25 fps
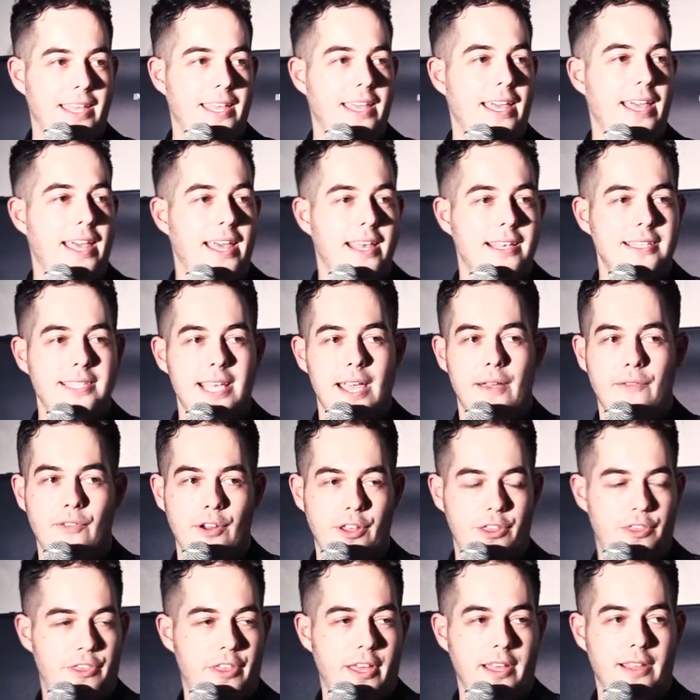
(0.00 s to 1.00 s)
He is
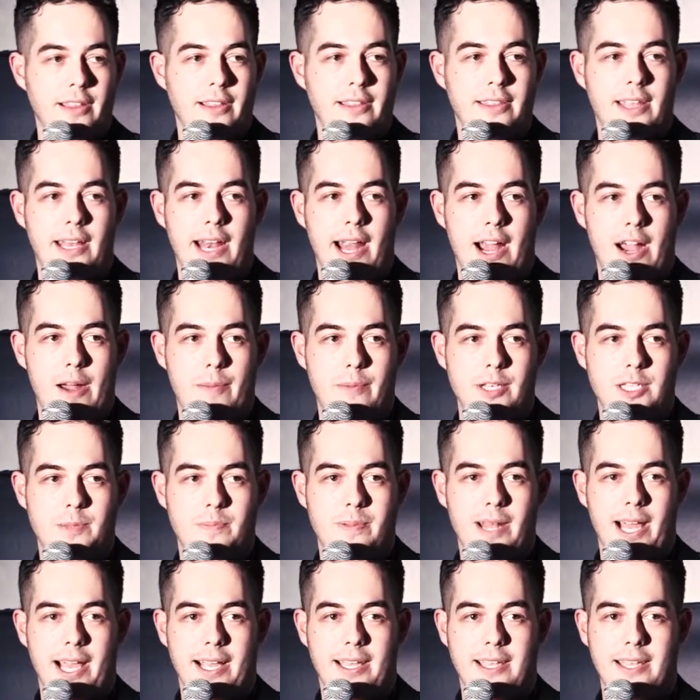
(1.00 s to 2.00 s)
everything that Aramis
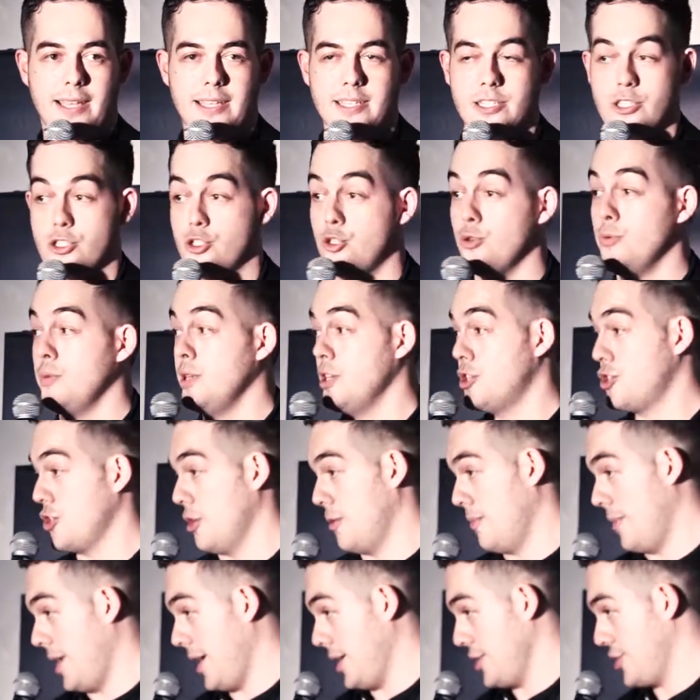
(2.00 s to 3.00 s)
Black is to
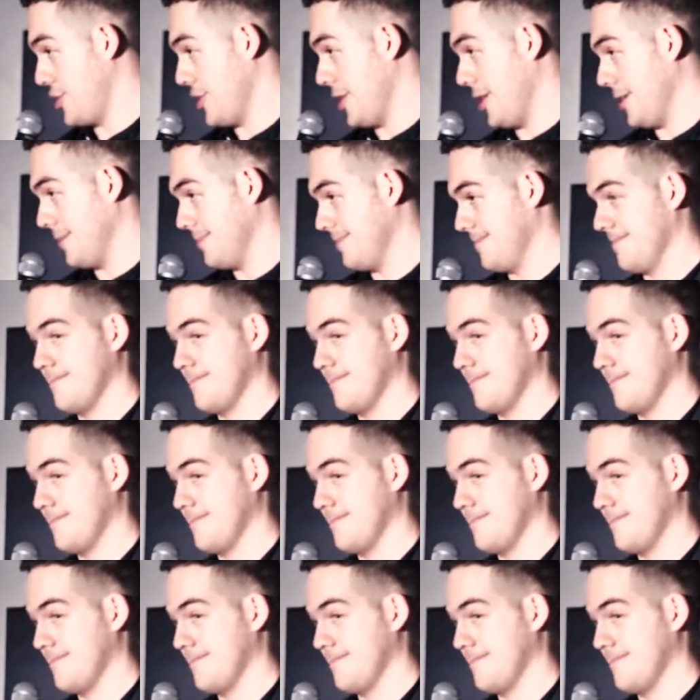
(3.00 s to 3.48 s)
Misho Masha.